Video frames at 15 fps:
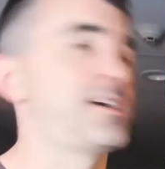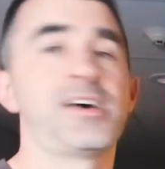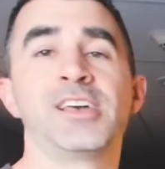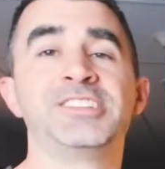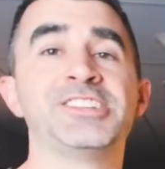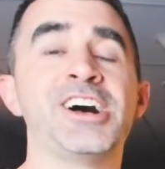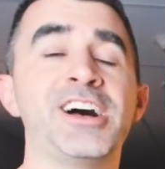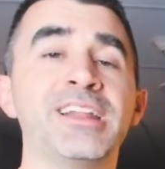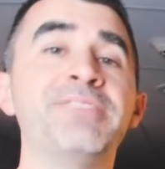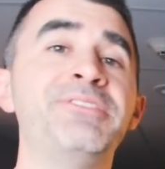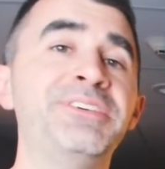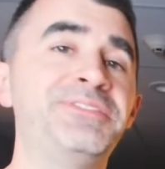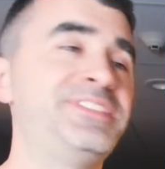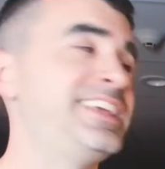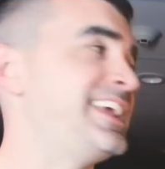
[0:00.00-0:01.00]
I saw it at
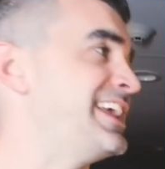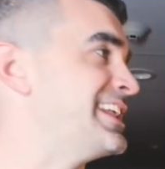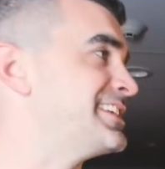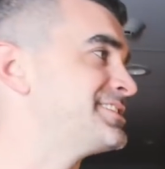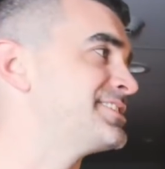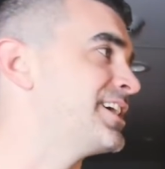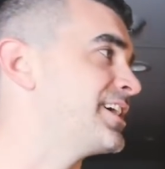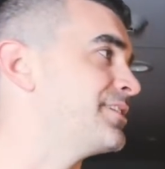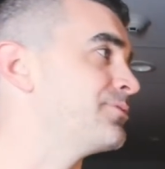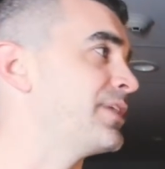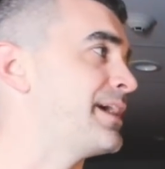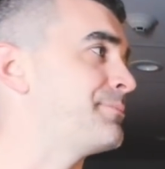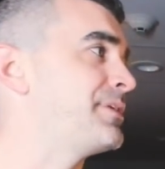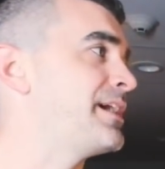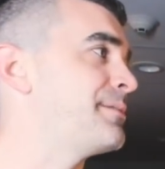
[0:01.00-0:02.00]
15. It started
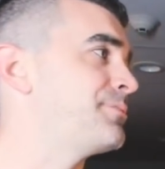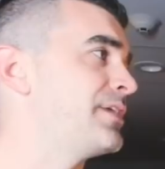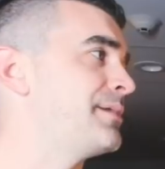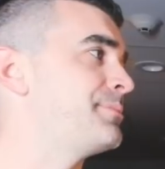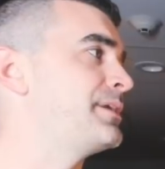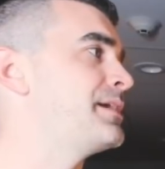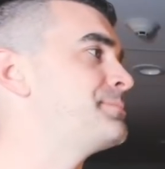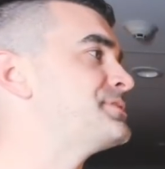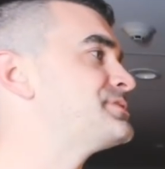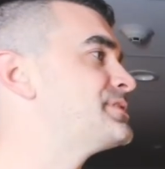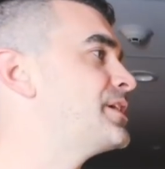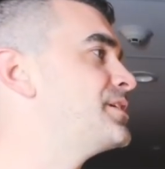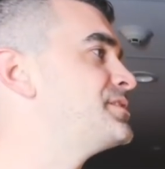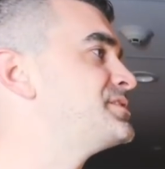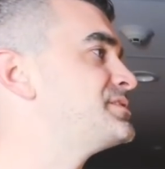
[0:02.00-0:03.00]
ramping up. It
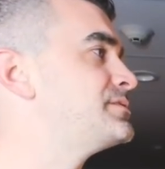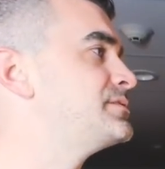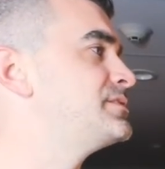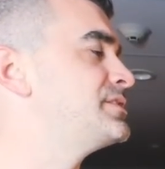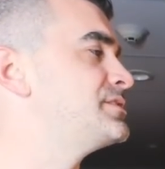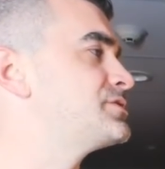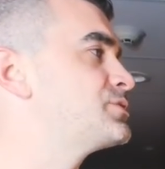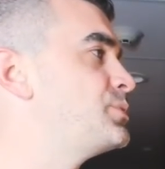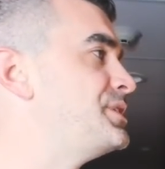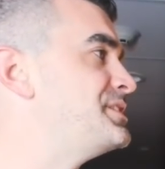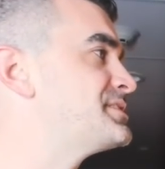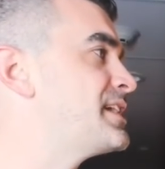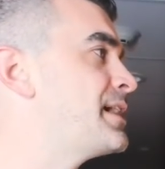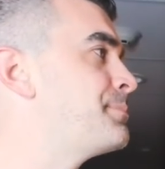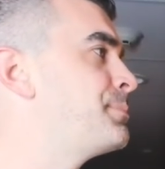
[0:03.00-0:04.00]
started to
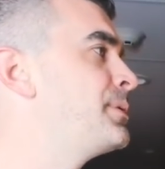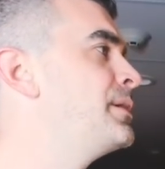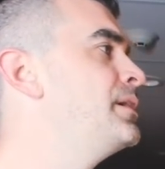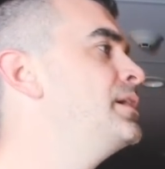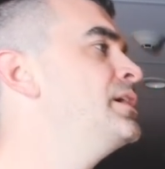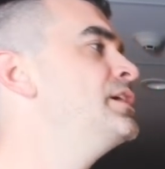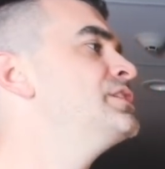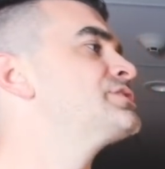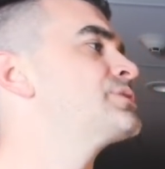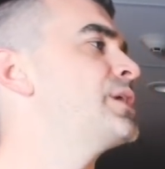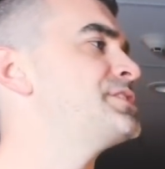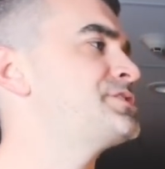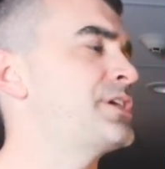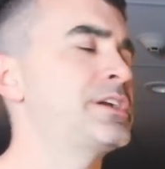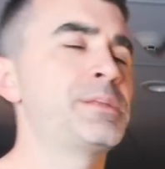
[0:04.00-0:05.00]
squeeze up. So
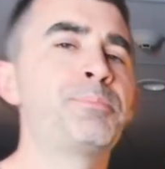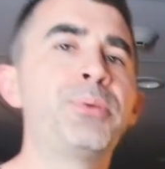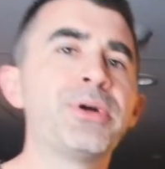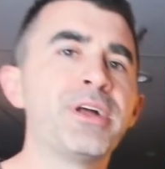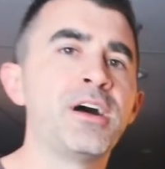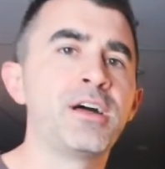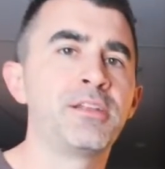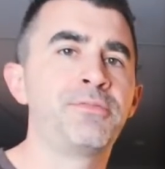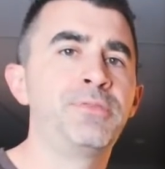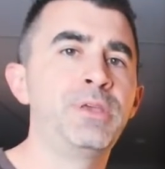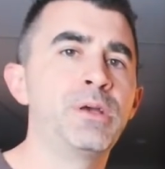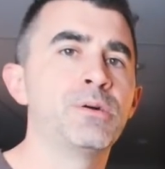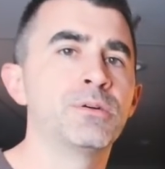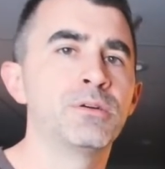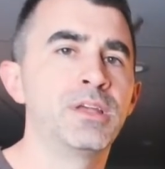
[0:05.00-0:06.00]
I started to put on a
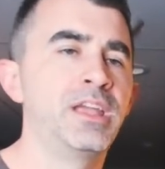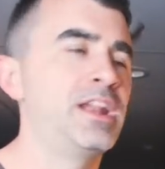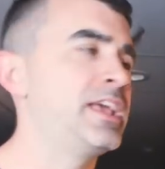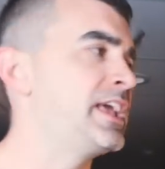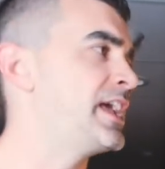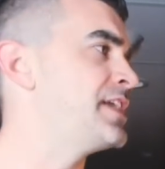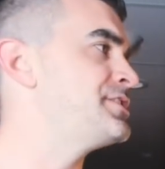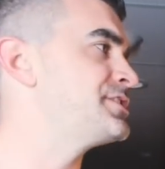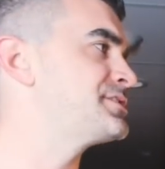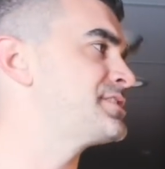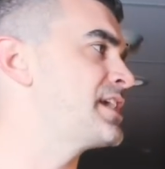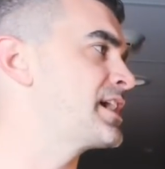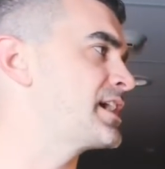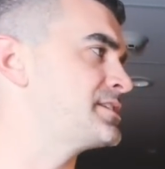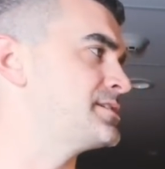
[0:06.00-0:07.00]
few. And again, just
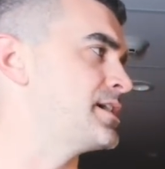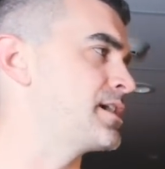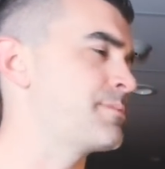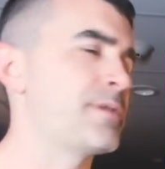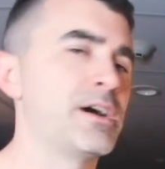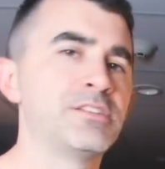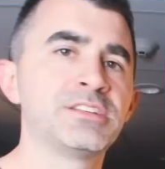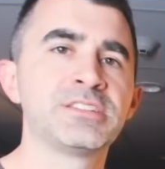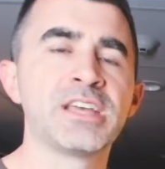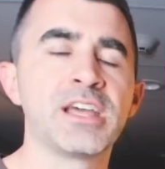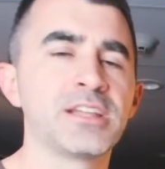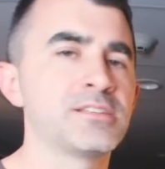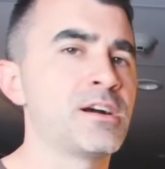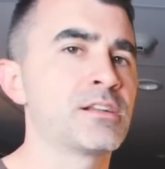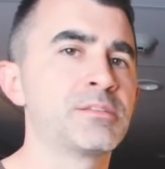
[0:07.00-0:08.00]
like I talked about
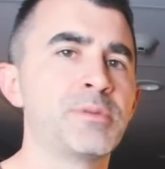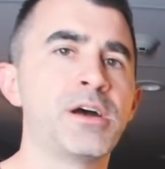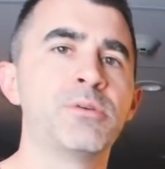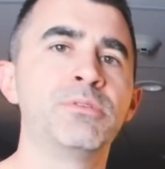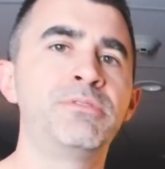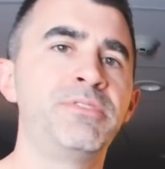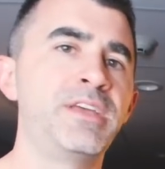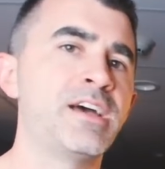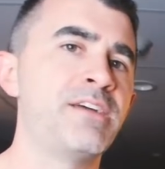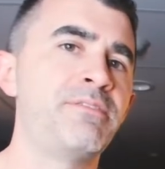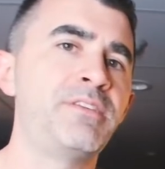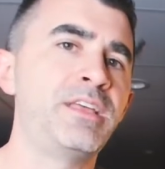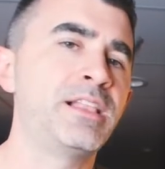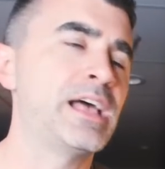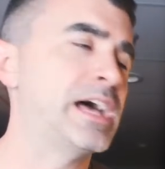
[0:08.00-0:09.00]
with
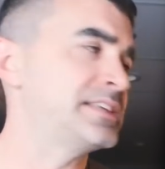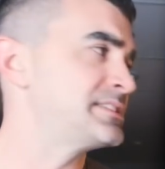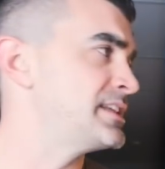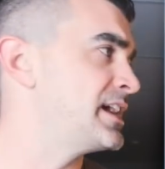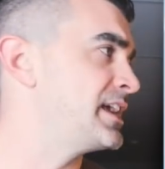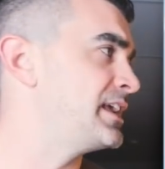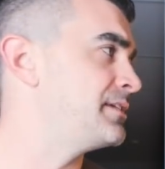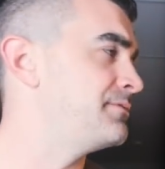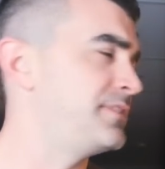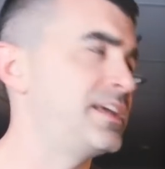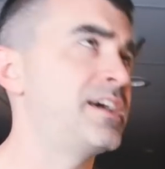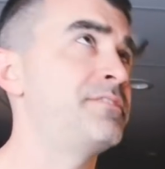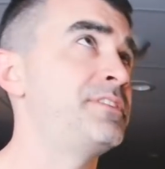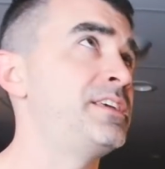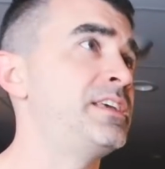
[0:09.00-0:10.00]
VIVE last night,
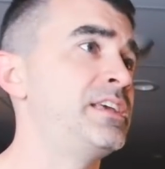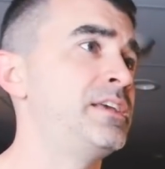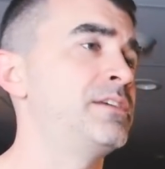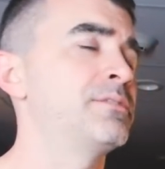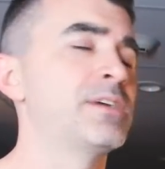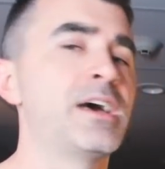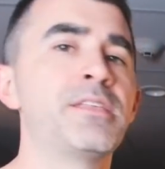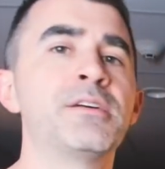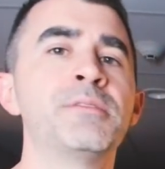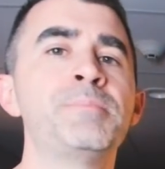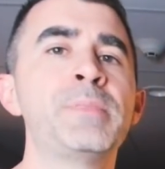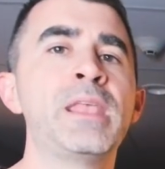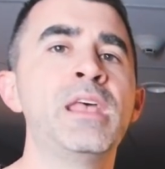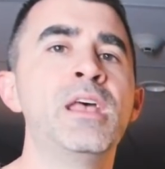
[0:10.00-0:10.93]
VIVE rather,